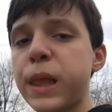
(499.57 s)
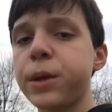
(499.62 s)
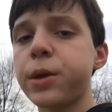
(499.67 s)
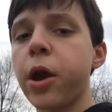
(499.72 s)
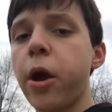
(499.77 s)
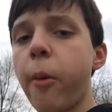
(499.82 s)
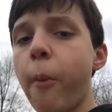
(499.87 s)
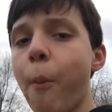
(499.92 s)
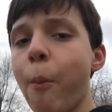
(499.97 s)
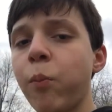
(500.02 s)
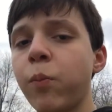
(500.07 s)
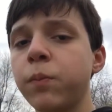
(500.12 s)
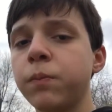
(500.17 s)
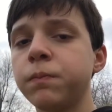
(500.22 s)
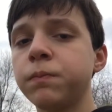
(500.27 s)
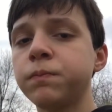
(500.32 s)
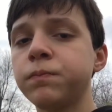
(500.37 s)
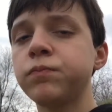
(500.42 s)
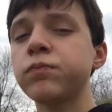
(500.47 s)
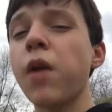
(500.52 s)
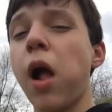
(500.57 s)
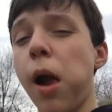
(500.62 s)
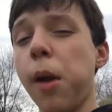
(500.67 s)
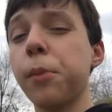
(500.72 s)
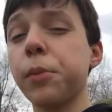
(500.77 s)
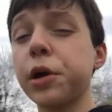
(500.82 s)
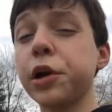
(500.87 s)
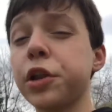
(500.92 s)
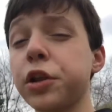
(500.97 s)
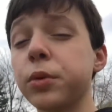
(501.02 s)
Yeah,
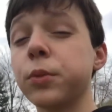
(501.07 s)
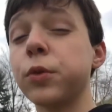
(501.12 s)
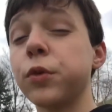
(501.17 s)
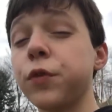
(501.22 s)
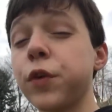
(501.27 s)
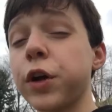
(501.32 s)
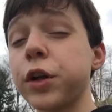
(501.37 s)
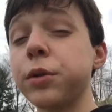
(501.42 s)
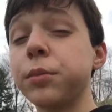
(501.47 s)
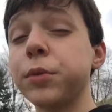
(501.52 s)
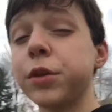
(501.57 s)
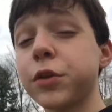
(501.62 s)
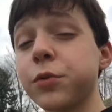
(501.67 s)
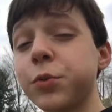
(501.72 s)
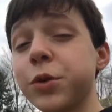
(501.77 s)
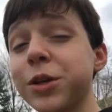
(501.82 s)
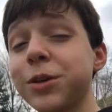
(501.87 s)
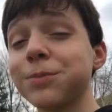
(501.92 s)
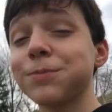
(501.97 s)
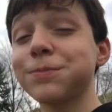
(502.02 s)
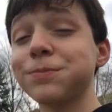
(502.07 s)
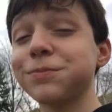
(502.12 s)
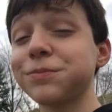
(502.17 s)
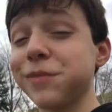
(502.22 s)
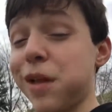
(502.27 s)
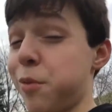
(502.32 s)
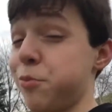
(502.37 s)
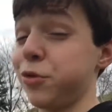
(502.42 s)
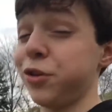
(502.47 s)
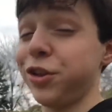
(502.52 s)
I think we'll find him this week.
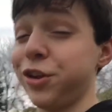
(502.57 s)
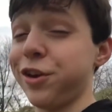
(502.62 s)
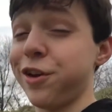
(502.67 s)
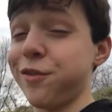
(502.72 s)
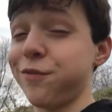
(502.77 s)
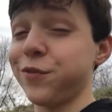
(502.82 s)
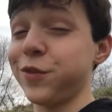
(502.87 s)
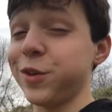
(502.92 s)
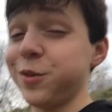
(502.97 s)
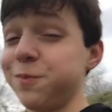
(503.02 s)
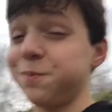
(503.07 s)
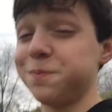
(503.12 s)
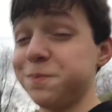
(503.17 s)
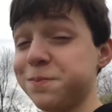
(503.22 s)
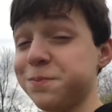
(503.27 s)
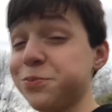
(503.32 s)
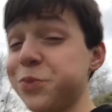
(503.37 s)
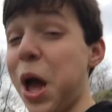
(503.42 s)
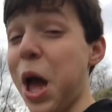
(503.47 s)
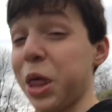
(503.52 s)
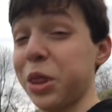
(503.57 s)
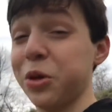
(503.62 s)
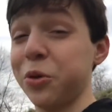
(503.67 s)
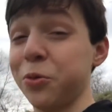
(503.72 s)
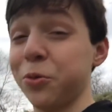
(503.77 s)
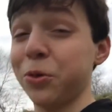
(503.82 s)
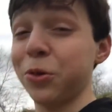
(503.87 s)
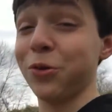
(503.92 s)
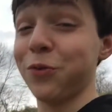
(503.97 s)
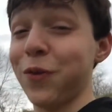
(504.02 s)
I'm really confident. I think
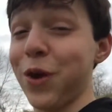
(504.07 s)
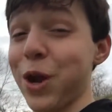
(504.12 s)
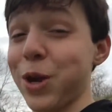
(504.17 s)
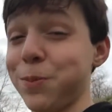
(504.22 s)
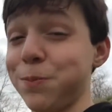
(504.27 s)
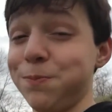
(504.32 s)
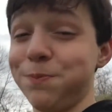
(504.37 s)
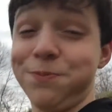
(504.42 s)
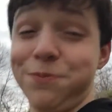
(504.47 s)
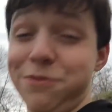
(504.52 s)
we're gonna find him.